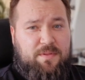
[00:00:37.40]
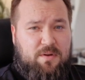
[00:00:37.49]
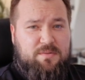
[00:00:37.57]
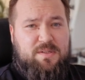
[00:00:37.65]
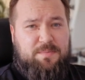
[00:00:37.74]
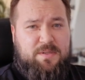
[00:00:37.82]
the
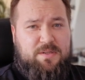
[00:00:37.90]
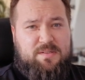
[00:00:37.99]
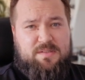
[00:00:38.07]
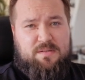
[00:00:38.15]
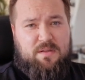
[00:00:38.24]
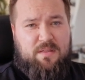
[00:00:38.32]
concept
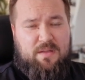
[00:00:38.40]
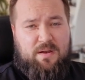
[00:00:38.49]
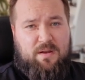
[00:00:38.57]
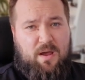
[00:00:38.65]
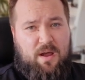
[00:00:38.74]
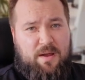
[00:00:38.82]
is
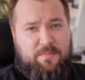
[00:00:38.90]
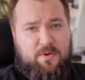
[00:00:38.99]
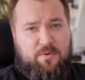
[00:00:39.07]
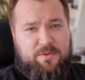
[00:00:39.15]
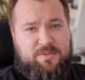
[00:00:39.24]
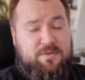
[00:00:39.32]
that I'm
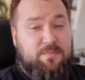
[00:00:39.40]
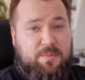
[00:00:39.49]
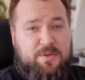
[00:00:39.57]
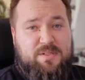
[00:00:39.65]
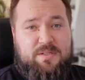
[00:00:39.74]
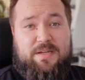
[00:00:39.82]
going to
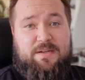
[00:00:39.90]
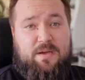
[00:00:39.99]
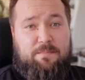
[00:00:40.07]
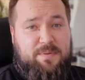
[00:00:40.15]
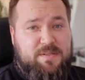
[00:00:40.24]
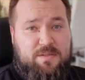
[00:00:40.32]
impersonate
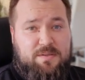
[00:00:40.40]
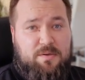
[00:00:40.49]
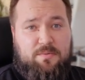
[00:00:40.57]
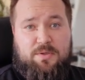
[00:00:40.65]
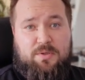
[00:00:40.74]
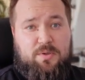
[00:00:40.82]
a
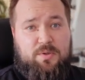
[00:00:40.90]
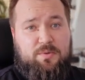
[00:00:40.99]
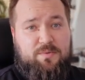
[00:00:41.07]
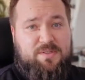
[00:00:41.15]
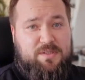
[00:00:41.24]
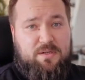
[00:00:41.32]
business owner
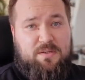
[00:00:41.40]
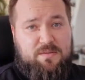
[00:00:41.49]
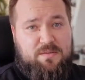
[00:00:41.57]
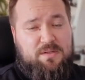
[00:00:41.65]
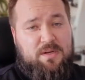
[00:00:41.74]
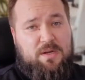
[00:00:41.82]
who
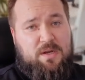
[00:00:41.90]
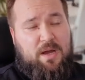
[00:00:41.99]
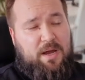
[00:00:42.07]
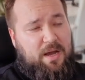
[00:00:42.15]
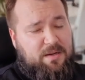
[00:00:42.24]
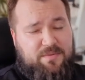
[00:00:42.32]
sells
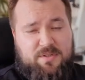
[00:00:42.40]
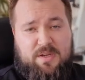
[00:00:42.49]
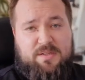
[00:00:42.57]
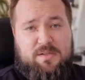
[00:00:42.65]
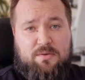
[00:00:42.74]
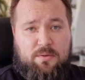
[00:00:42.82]

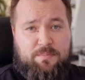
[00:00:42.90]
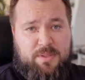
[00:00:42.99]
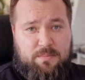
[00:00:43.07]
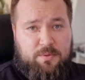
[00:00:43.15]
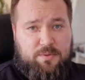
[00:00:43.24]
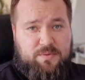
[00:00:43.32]
advertising on
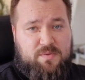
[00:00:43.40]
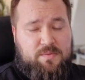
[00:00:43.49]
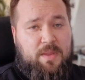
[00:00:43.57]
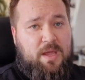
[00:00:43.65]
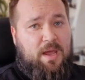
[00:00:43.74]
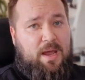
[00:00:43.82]

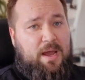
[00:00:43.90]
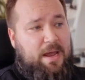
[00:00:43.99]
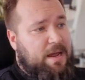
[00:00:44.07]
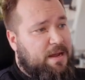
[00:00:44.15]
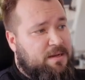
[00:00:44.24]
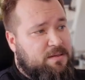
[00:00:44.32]
billboards.
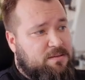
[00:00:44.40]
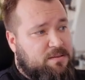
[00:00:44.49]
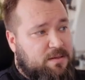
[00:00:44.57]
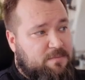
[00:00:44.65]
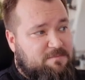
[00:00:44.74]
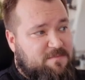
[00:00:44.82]

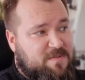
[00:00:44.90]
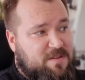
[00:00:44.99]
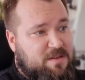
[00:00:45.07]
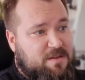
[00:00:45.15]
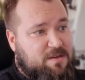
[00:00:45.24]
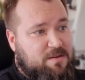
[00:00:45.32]
And
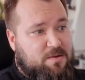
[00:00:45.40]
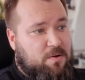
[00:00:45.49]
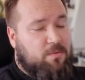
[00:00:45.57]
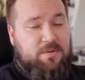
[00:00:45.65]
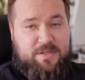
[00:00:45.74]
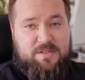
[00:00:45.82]
the
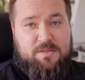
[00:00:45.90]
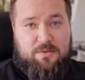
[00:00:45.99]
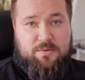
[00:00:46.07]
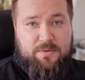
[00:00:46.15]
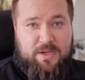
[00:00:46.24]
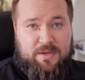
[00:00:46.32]
goal is
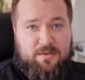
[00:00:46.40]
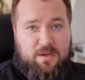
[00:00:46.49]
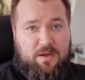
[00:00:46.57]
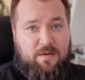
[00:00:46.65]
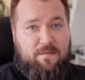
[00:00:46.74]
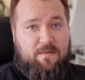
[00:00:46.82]
to create
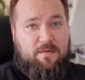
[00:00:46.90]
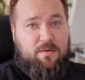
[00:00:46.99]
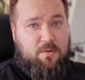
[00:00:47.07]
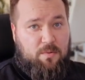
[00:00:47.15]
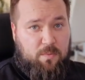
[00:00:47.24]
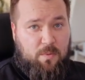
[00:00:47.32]
a
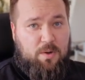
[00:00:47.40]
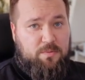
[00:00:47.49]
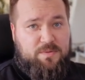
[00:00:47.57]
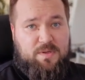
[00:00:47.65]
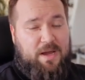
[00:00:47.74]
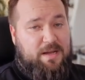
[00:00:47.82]

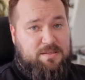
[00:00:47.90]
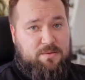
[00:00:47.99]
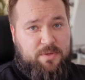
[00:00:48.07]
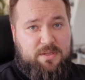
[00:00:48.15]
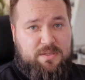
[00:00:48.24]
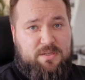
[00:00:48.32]
quote as
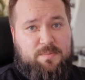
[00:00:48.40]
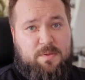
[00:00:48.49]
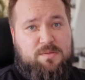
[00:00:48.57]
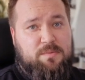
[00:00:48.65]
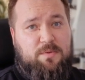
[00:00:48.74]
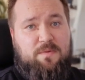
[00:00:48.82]
quickly as
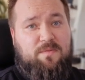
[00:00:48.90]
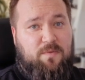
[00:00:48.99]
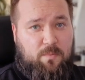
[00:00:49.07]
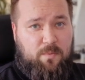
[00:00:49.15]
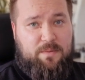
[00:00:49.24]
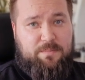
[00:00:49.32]
possible
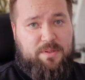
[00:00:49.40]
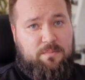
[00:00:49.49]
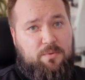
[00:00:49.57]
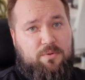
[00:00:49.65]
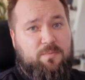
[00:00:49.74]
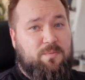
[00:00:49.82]
for one
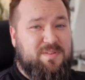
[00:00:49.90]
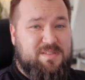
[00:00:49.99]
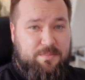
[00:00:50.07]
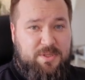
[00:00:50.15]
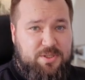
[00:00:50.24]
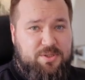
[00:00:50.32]
billboard with
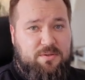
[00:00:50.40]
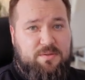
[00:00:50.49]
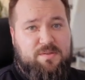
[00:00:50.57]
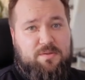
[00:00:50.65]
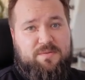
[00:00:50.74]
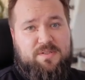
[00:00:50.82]
some
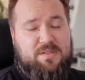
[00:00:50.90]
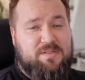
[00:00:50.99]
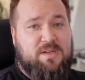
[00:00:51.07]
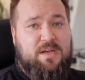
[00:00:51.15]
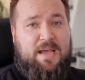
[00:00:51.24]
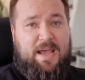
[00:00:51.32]
additional
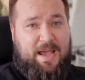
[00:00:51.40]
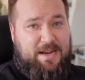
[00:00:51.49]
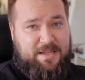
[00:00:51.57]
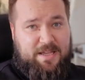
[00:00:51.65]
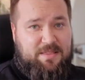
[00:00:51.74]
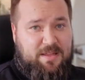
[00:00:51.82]
services
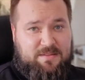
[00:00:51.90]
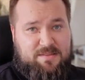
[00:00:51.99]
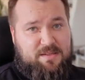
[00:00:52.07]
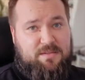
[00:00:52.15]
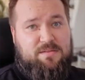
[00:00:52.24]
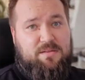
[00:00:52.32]
and get that
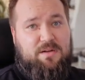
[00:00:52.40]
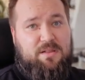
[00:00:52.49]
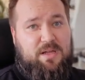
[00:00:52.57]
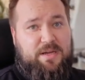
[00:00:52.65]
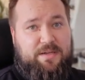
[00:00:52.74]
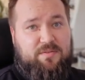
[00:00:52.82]
sent to the
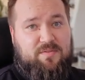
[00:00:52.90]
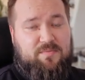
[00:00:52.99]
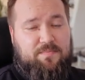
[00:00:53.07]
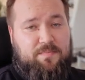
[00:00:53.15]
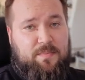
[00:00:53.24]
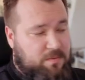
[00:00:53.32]
client.
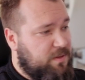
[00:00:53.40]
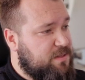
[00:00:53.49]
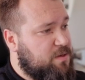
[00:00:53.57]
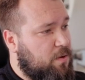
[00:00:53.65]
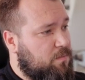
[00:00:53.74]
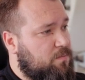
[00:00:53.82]

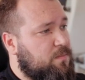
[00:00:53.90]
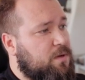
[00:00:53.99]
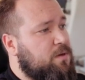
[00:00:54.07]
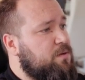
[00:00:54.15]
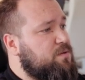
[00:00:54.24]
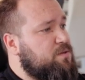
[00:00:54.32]
Let's go.
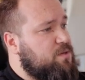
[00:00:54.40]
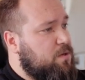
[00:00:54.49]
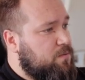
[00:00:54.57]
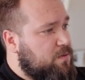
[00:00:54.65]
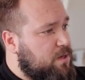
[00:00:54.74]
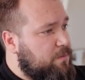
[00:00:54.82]

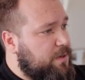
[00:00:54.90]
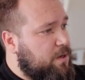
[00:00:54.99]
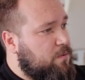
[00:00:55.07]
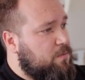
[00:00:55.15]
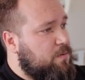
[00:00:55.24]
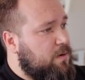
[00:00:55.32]
So here we
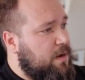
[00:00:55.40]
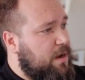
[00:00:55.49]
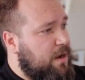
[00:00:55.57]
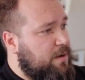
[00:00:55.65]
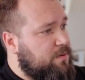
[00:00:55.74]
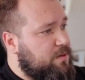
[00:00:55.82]
go.
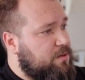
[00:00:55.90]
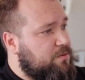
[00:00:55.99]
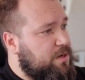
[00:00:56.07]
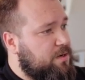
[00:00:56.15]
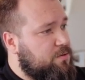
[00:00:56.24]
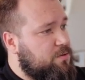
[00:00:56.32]
I'm gonna
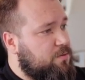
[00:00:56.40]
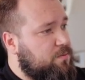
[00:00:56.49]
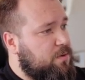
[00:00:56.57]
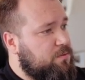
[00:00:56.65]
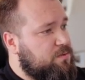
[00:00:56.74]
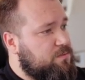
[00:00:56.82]
create a new
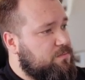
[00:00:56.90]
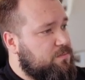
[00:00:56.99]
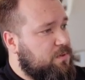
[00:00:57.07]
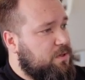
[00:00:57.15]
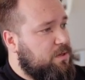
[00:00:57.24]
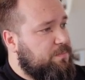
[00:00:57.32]
quote,
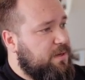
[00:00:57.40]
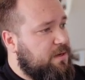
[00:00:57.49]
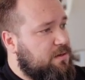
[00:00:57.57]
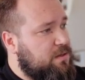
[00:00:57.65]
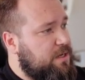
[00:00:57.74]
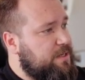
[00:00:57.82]
gonna
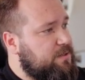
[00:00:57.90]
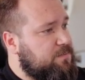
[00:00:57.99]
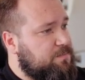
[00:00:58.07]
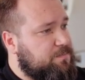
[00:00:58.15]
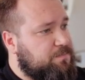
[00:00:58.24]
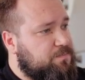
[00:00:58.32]
pick a
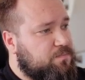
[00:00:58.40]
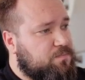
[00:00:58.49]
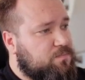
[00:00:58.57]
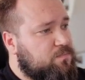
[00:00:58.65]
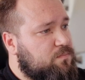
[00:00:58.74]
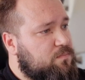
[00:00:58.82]
client,
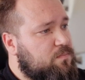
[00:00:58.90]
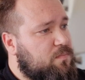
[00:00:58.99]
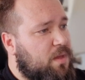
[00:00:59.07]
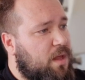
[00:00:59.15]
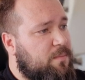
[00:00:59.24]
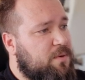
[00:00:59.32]

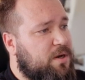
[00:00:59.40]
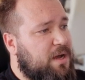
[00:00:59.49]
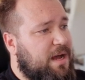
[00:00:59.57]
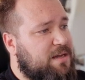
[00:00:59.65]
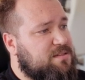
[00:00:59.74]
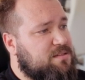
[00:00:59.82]
I'm going
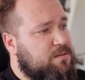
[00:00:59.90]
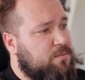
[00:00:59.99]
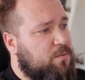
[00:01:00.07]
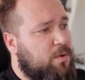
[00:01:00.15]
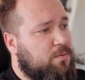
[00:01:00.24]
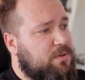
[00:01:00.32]
to add
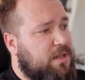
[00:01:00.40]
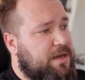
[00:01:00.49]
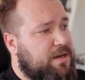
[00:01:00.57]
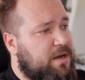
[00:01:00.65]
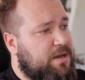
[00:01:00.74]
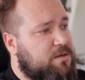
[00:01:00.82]
some quote
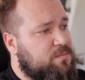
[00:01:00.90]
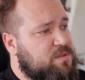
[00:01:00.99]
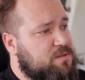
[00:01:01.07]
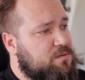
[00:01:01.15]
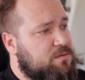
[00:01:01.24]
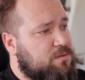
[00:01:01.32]
line
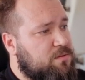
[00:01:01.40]
items,